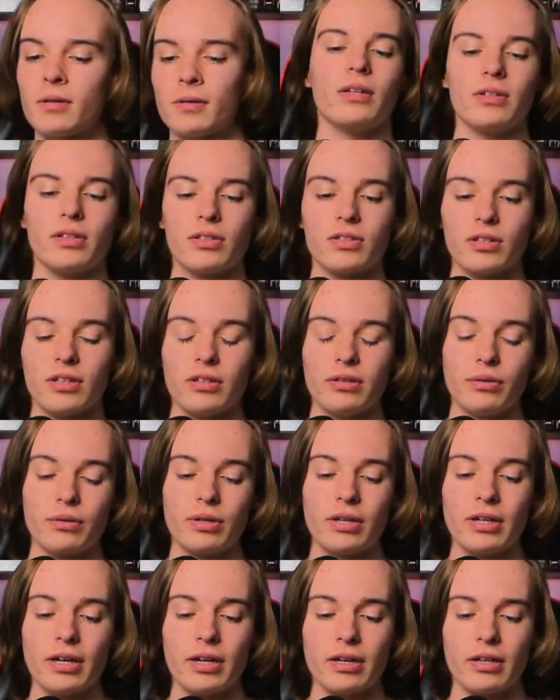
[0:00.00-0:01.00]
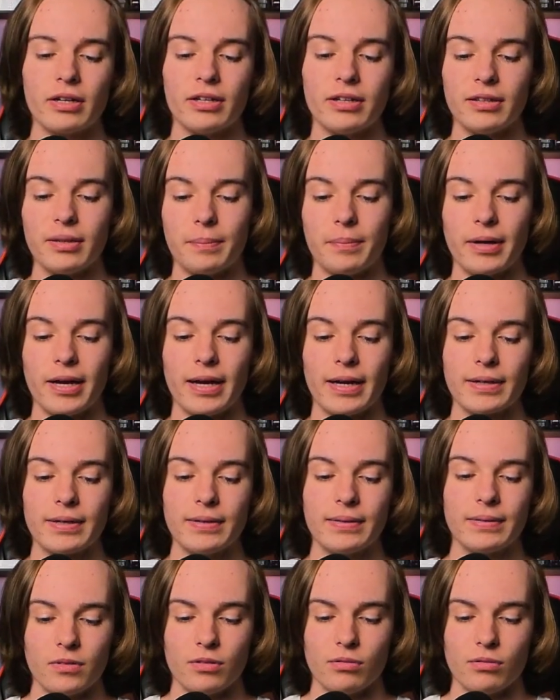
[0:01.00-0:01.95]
As I said, looking at it in the packet,